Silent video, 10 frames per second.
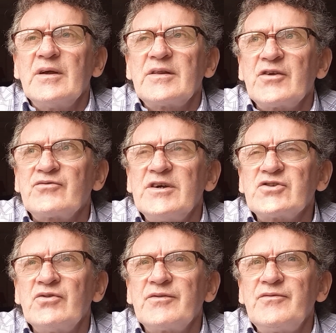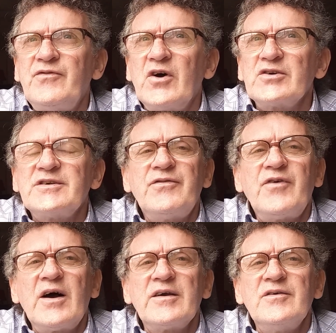that's raised
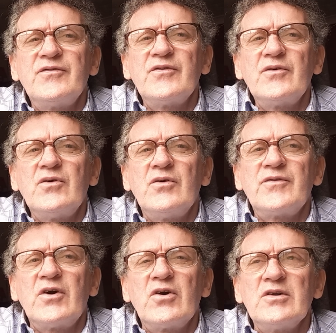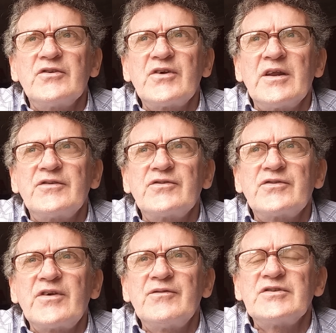145 over hurdles, and it's
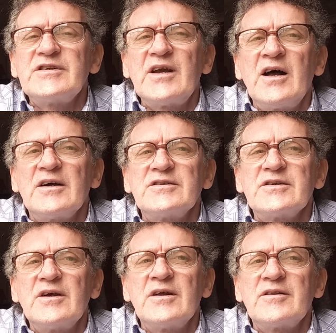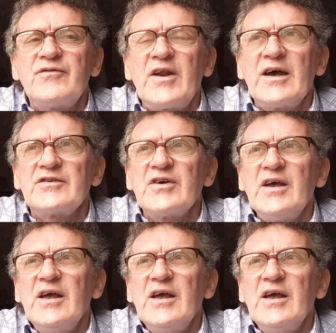70 odd on the flat.